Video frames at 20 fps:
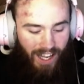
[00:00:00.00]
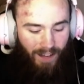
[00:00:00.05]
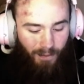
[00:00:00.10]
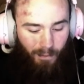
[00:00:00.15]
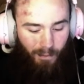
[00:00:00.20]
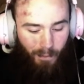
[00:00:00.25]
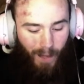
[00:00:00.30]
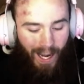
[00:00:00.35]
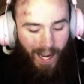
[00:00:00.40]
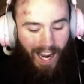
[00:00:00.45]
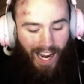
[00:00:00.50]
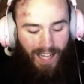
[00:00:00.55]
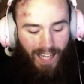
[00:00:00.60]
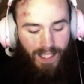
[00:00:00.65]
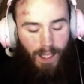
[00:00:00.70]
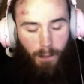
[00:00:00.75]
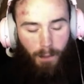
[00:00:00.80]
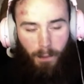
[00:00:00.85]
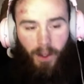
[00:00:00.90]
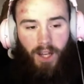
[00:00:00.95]
But I
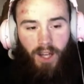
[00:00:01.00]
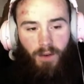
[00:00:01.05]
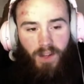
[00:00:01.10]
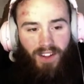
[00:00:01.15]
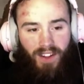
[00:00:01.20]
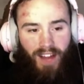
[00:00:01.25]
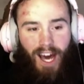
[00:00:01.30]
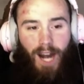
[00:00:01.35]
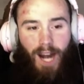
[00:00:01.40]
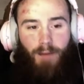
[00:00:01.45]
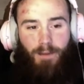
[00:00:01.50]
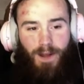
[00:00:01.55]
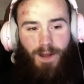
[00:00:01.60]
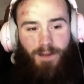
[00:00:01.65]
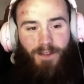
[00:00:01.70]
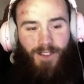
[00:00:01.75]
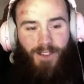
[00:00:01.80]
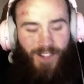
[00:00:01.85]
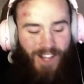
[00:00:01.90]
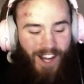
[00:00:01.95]
did play with a lot of
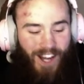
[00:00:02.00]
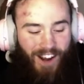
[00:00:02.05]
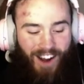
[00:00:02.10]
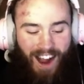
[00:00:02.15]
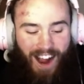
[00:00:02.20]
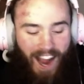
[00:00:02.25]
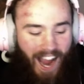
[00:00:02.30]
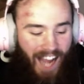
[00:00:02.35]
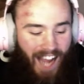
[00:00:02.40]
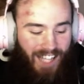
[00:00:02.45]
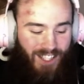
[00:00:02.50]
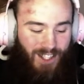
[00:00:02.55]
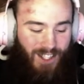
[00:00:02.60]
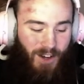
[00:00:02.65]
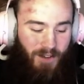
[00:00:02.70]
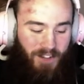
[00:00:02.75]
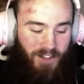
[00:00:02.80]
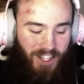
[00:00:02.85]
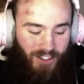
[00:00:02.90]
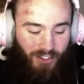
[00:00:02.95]
people, you know, I had
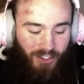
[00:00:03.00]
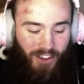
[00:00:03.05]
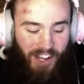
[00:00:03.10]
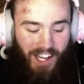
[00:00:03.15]
so much fun.